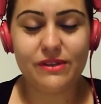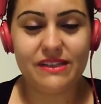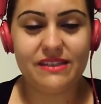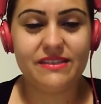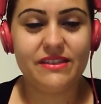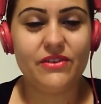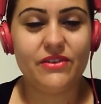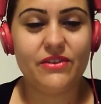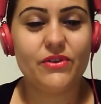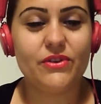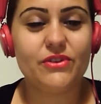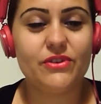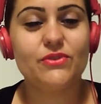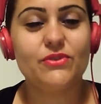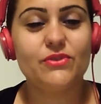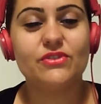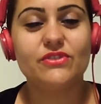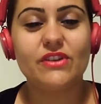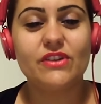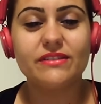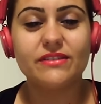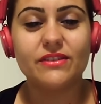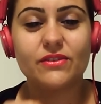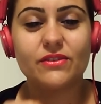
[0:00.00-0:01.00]
zero, and you
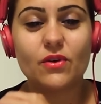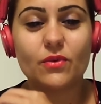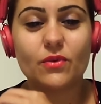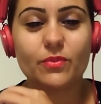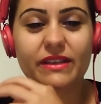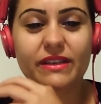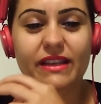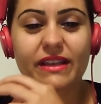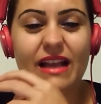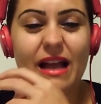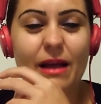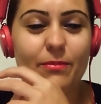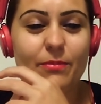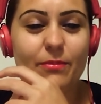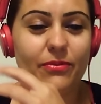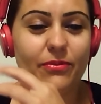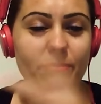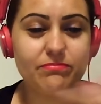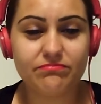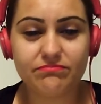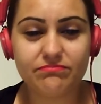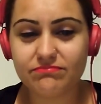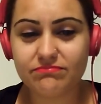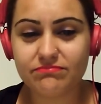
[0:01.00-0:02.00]
started opening up
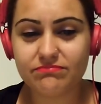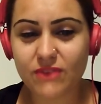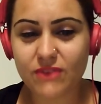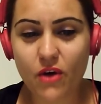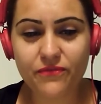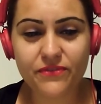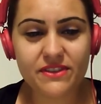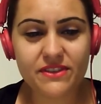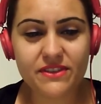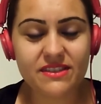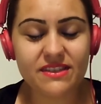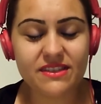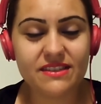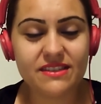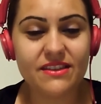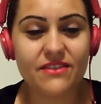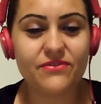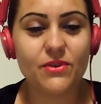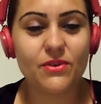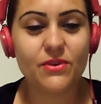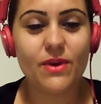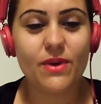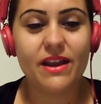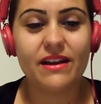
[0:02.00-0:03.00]
offices
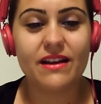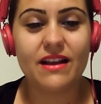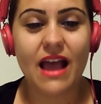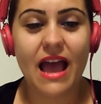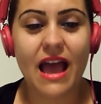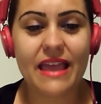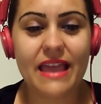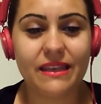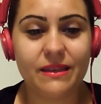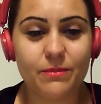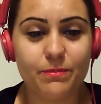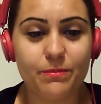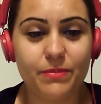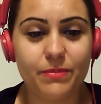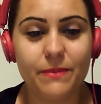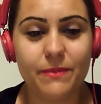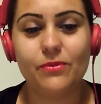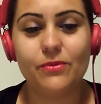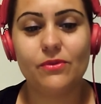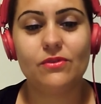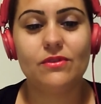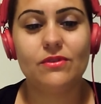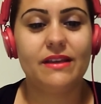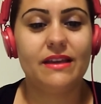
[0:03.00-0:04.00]
everywhere, hiring
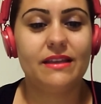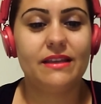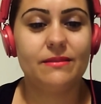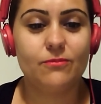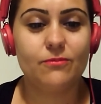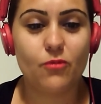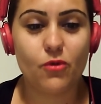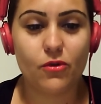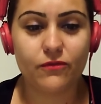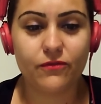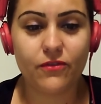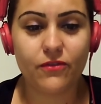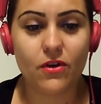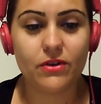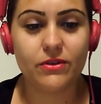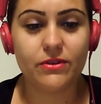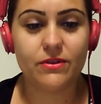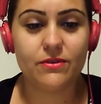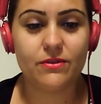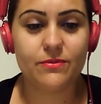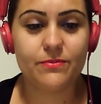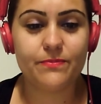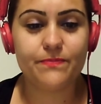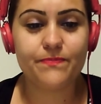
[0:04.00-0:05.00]
people, getting more
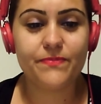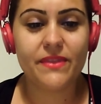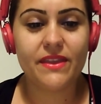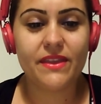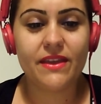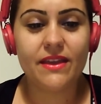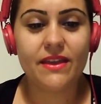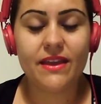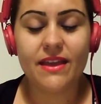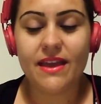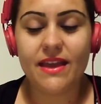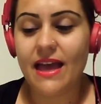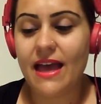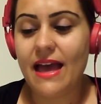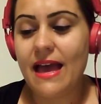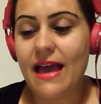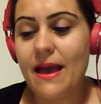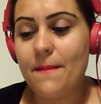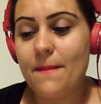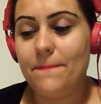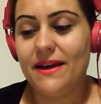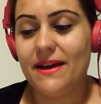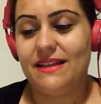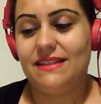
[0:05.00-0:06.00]
volume.
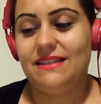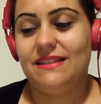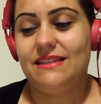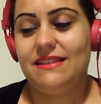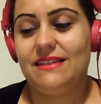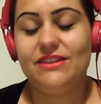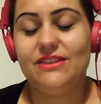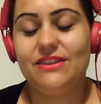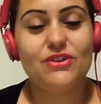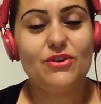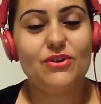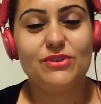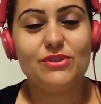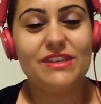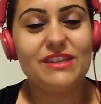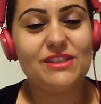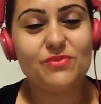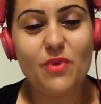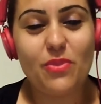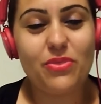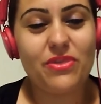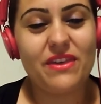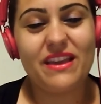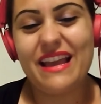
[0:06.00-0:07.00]
But just
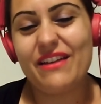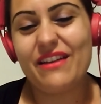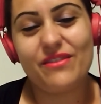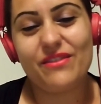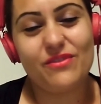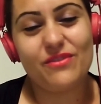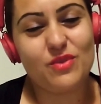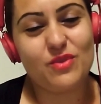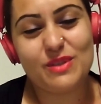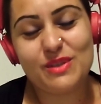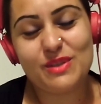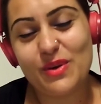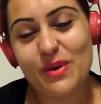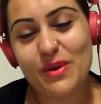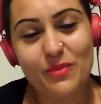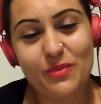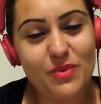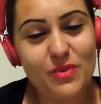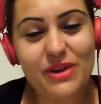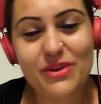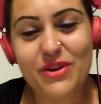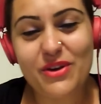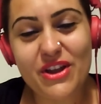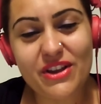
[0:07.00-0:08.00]
one thing,
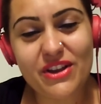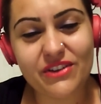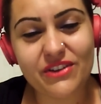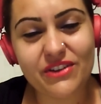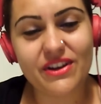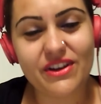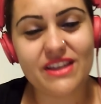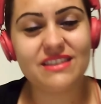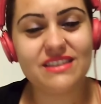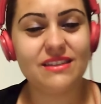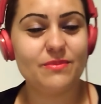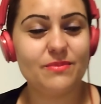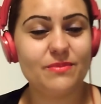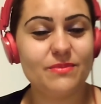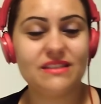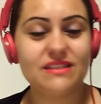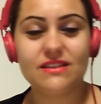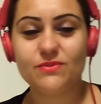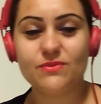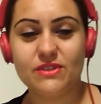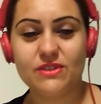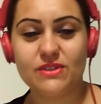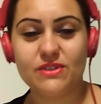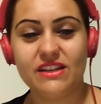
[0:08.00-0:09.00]
we're going crazy, business
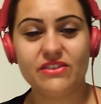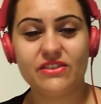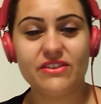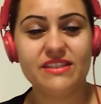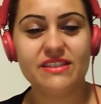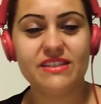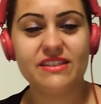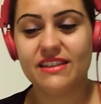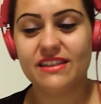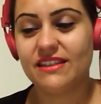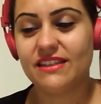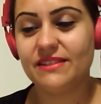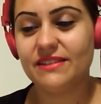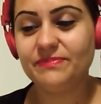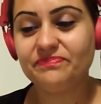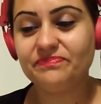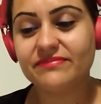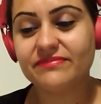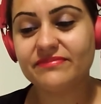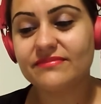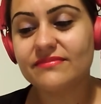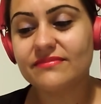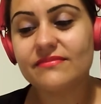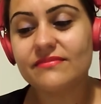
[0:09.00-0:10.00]
was increasing.
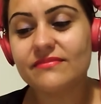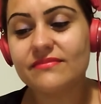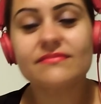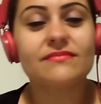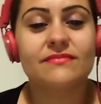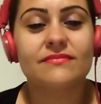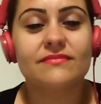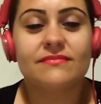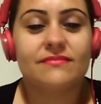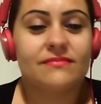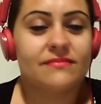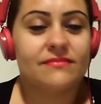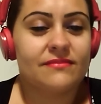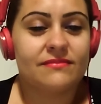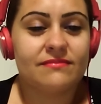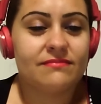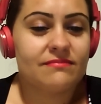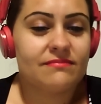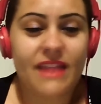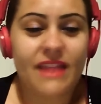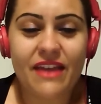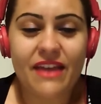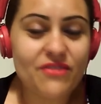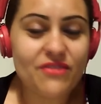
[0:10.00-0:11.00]

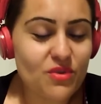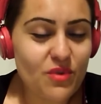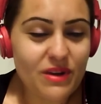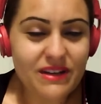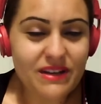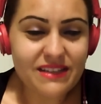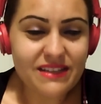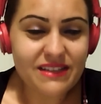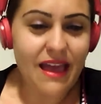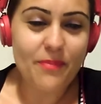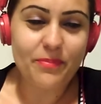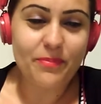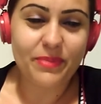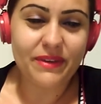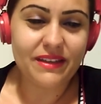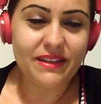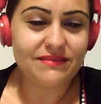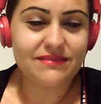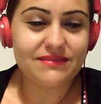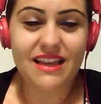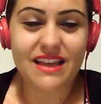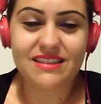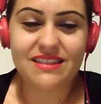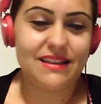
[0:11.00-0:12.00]
Everyone is happy,
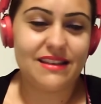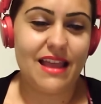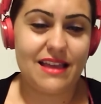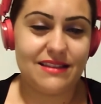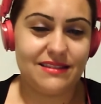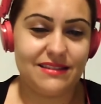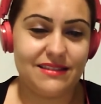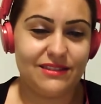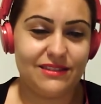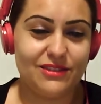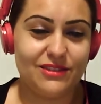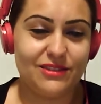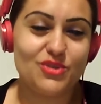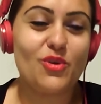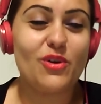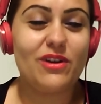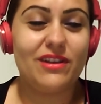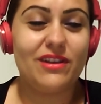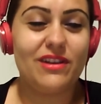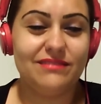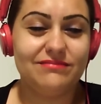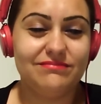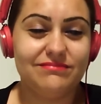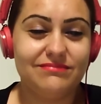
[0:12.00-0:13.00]
doesn't last,
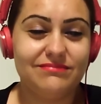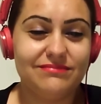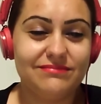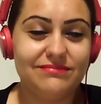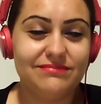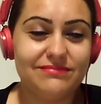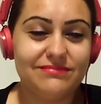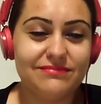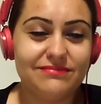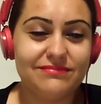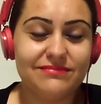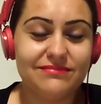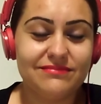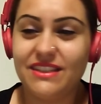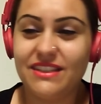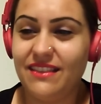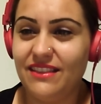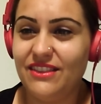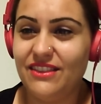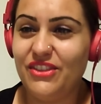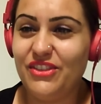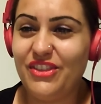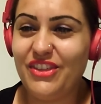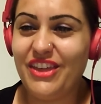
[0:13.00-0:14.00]
surely.
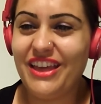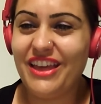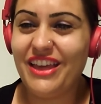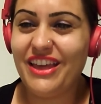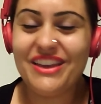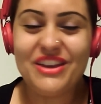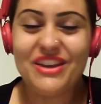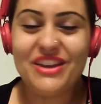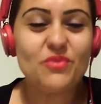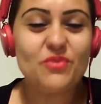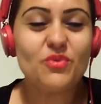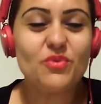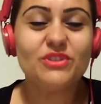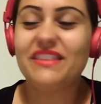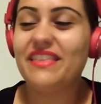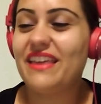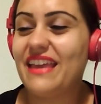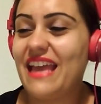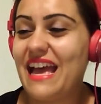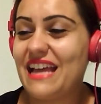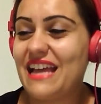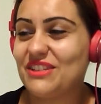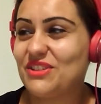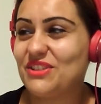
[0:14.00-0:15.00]
What did
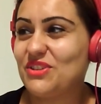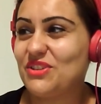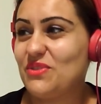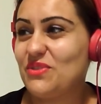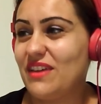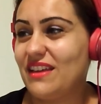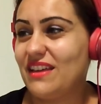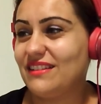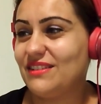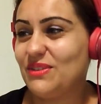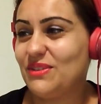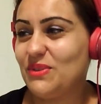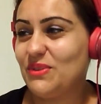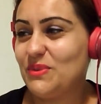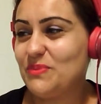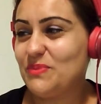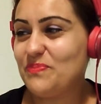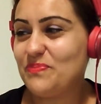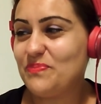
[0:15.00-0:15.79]
they ask you then to do?